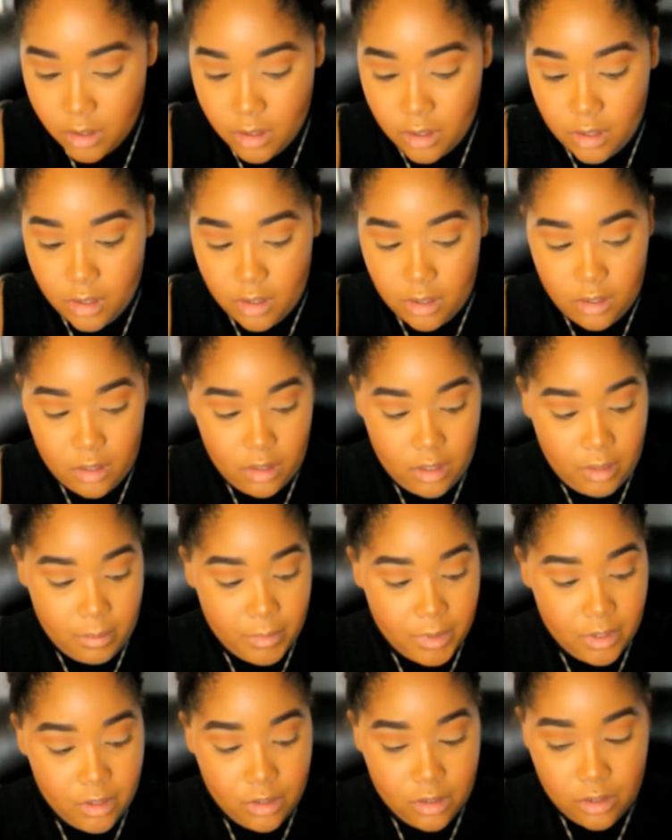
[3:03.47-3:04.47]
And I'm
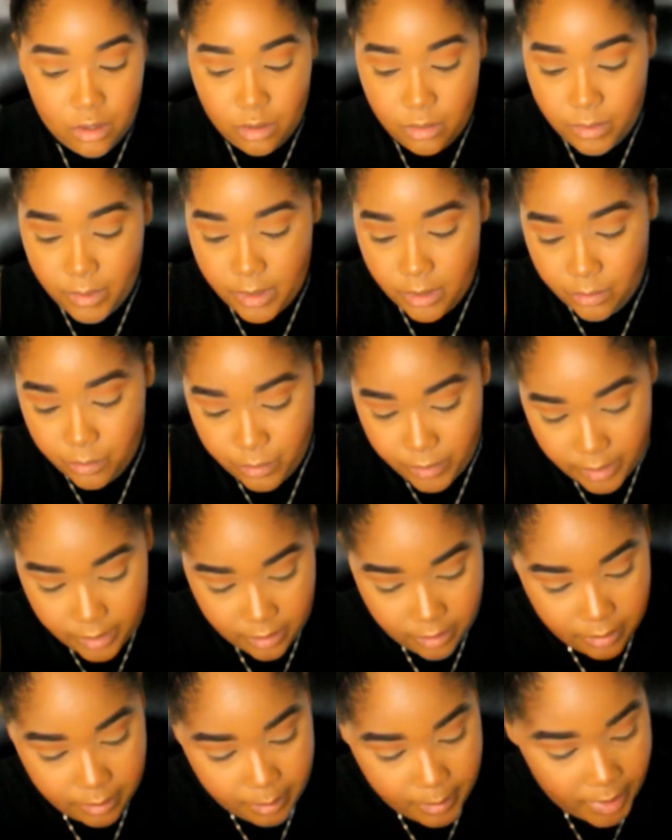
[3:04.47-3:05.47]
going to go in
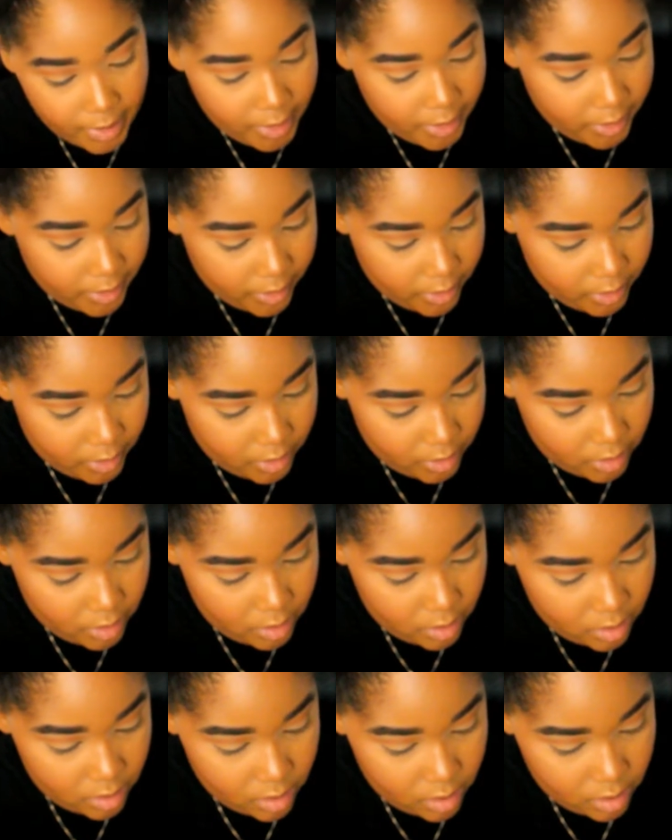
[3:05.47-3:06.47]
with
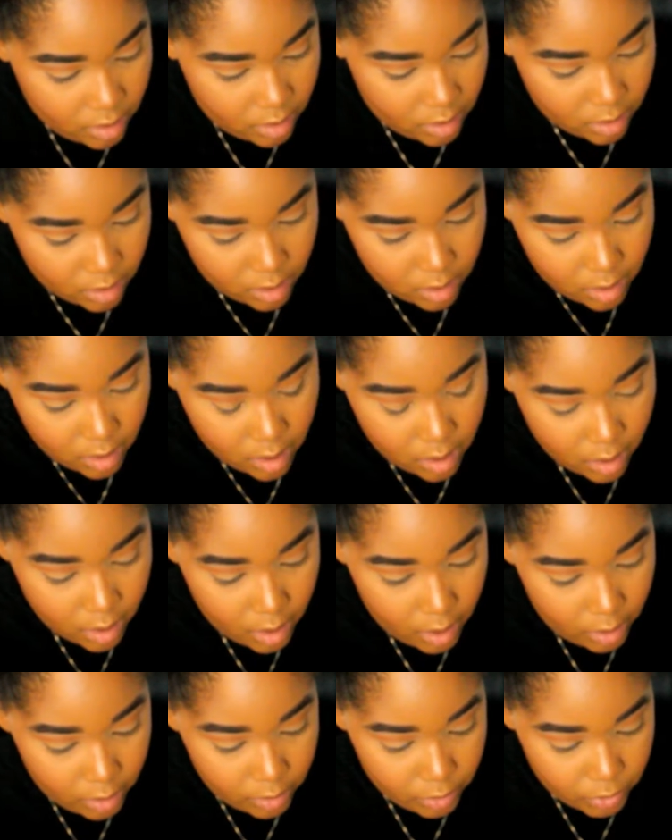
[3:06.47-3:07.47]
my
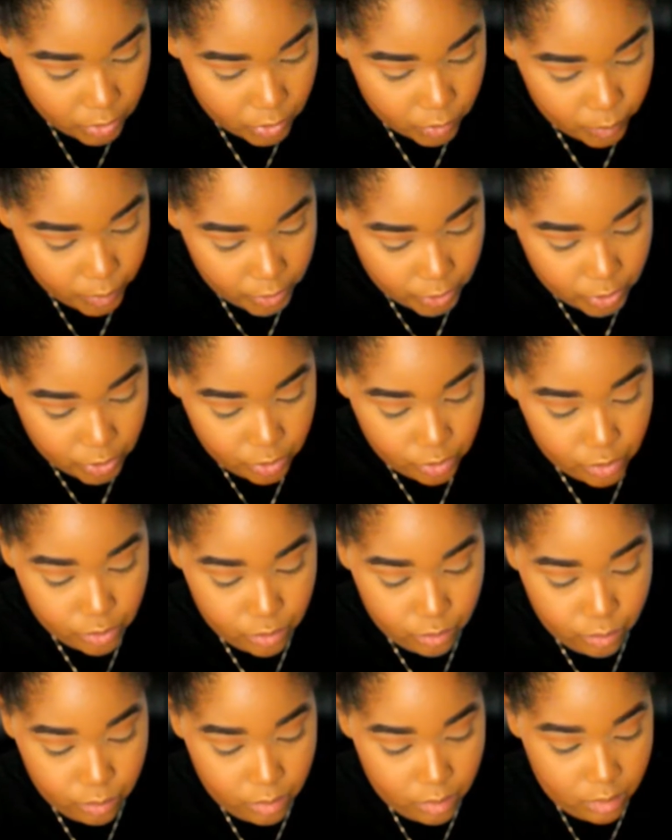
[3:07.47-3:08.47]
Color Switch
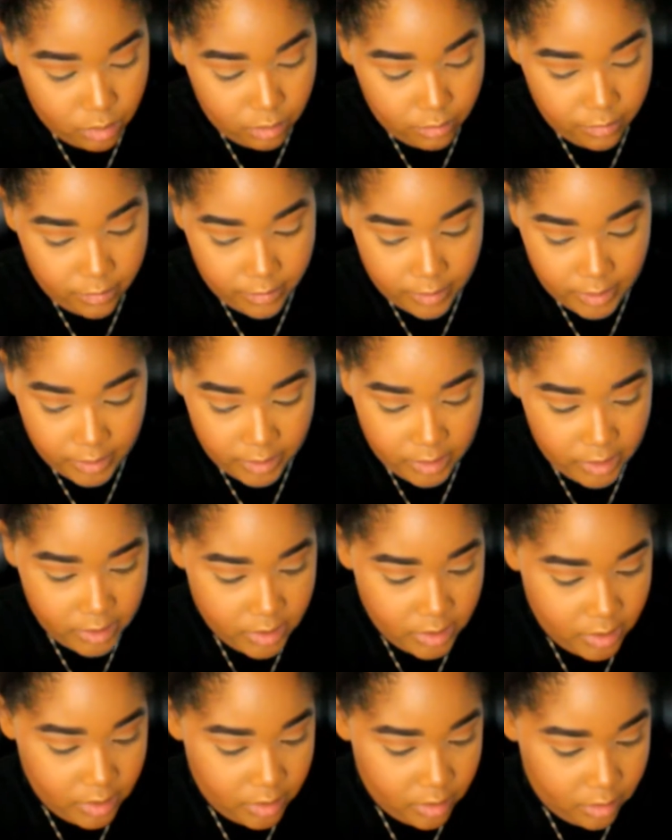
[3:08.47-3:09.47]
Duo. I think
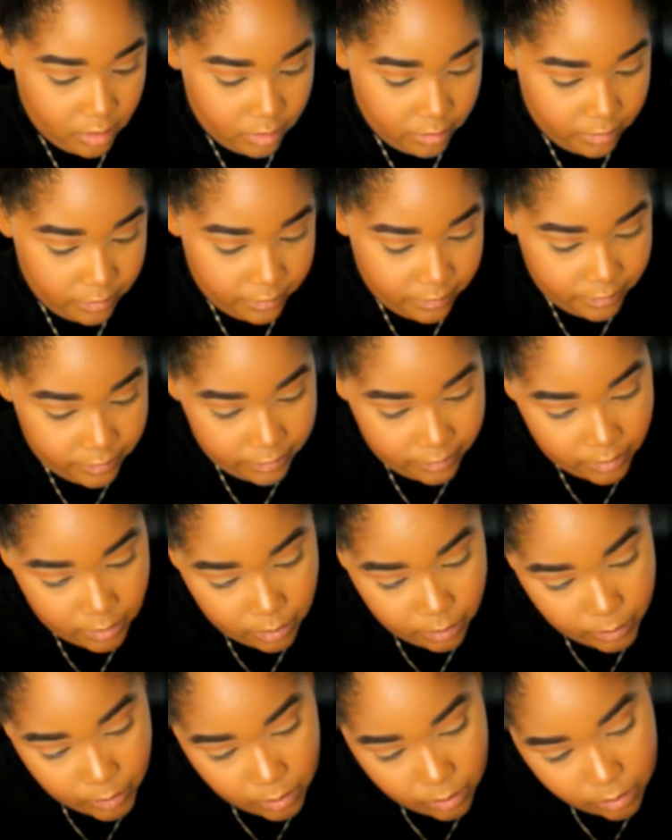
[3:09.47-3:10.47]
this is the
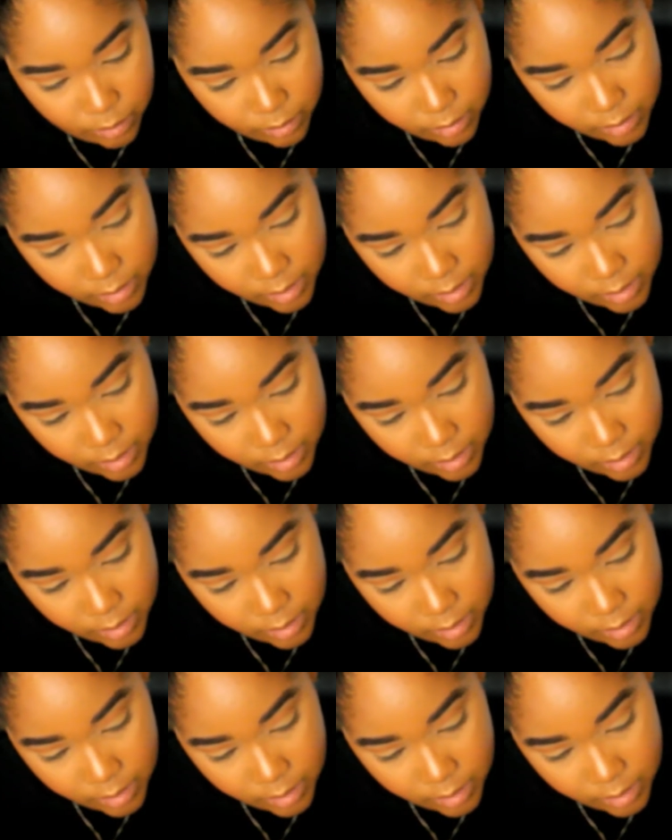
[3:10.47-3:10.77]
Veromona.